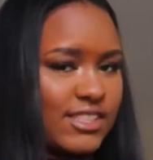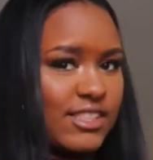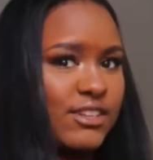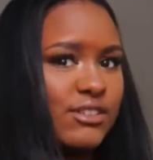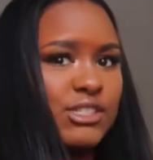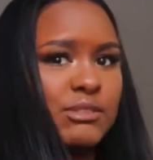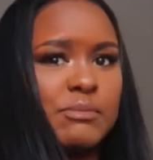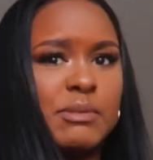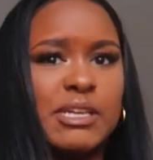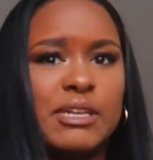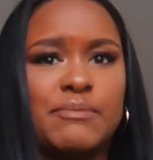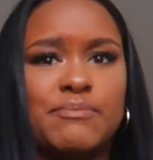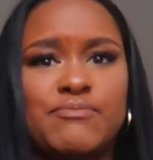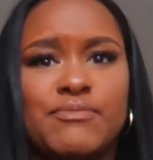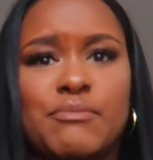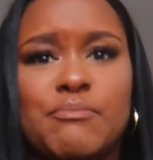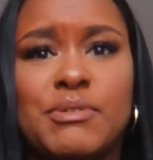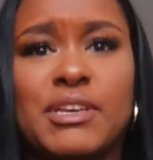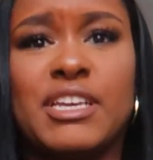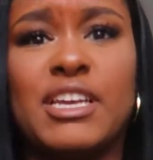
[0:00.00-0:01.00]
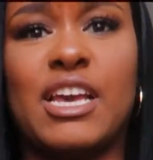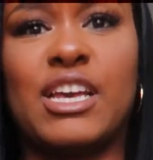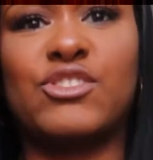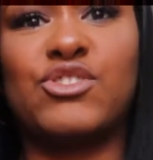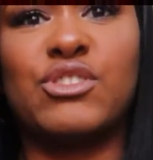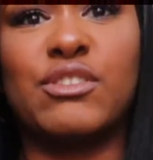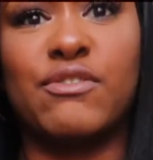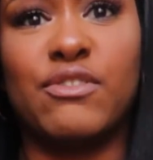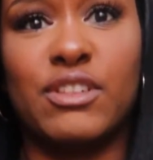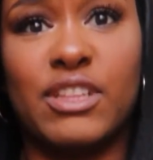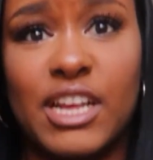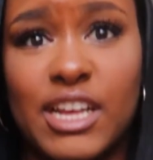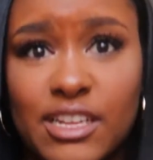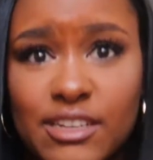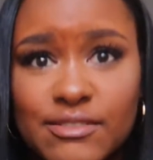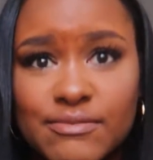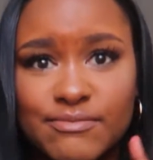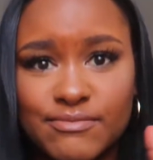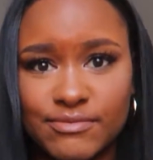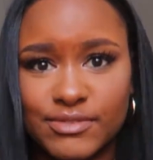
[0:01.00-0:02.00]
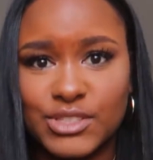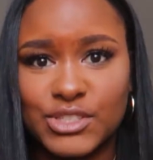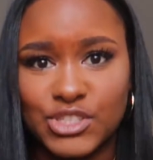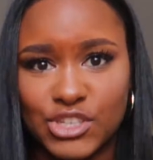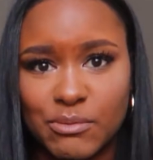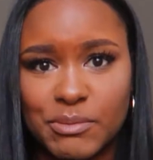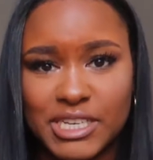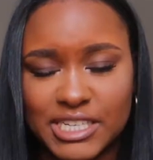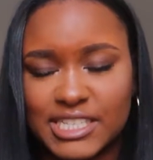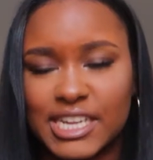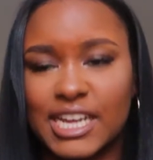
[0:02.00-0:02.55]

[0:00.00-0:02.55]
There's me being extra for like so many